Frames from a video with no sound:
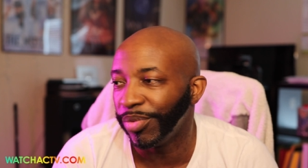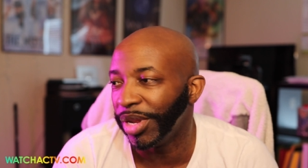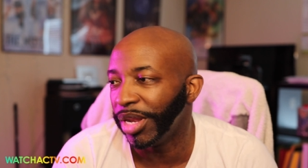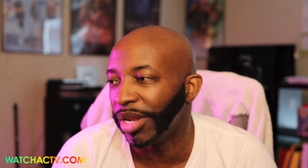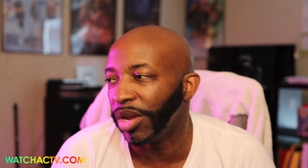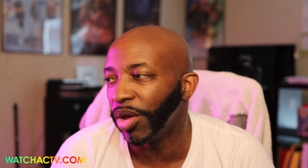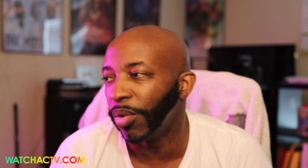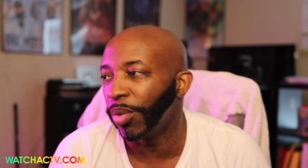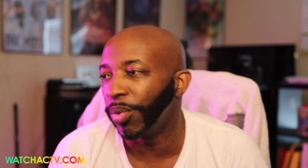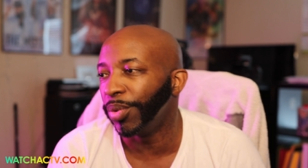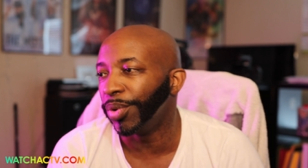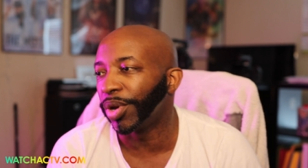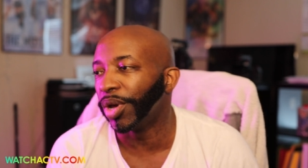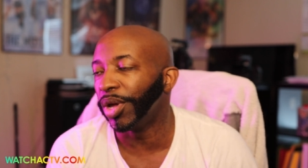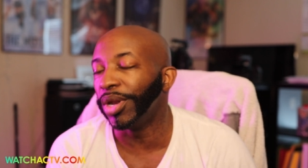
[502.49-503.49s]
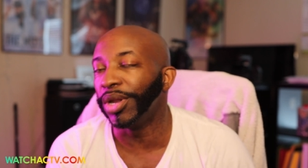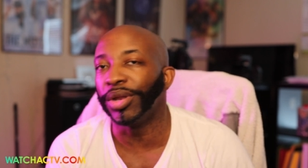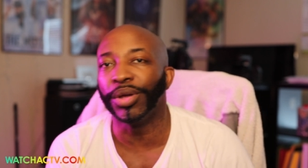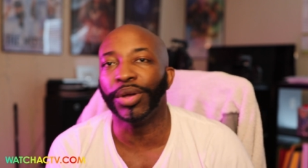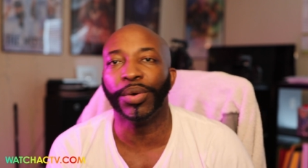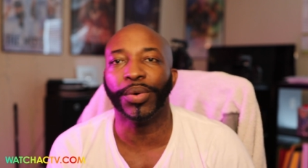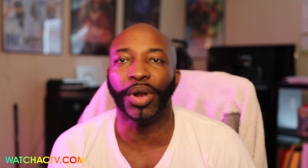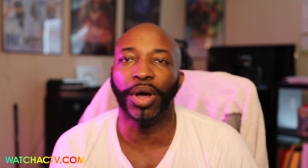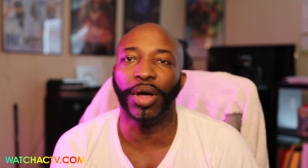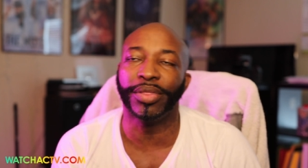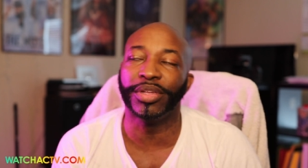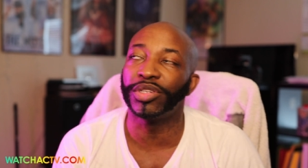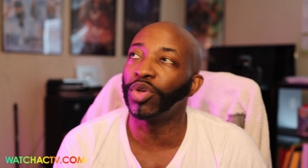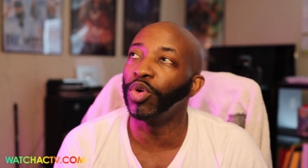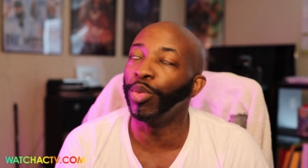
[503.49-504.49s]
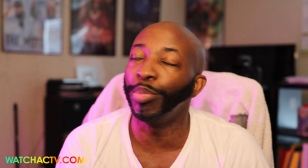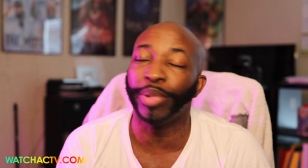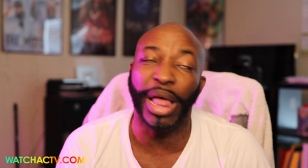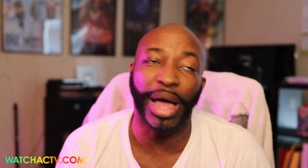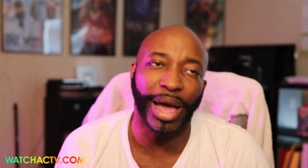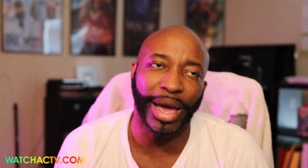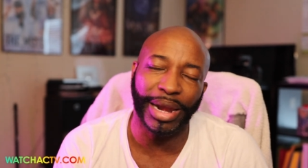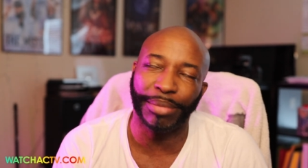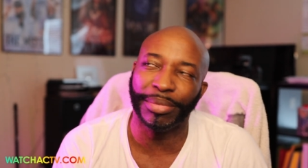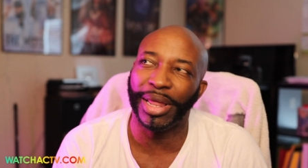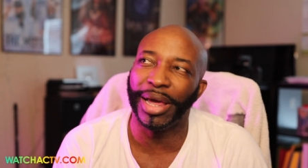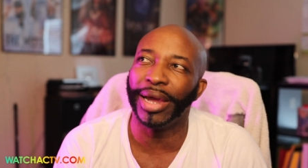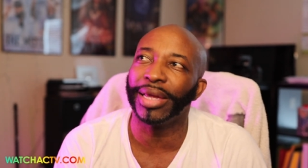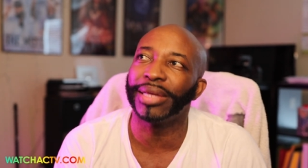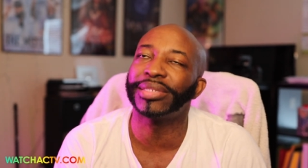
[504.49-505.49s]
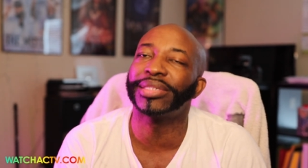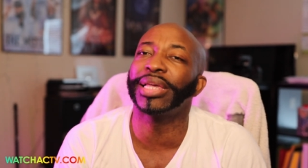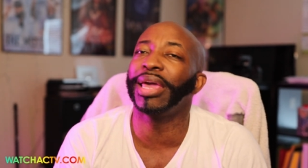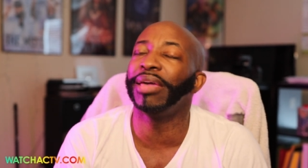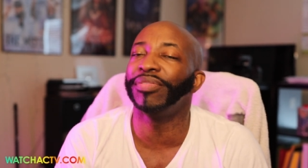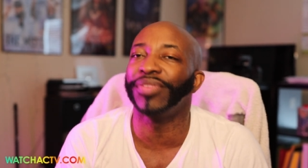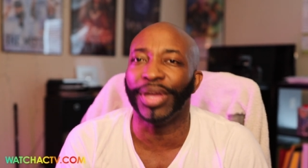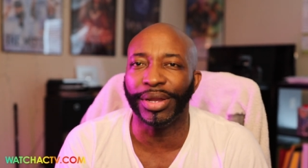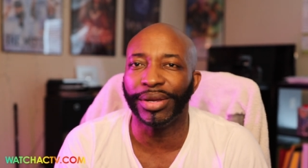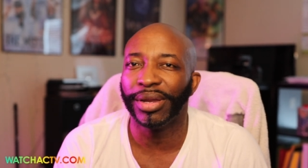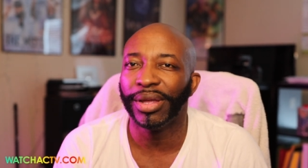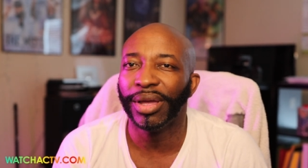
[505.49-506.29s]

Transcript: We didn't know what we were gonna do and all this hoopla. And I'm like, save it.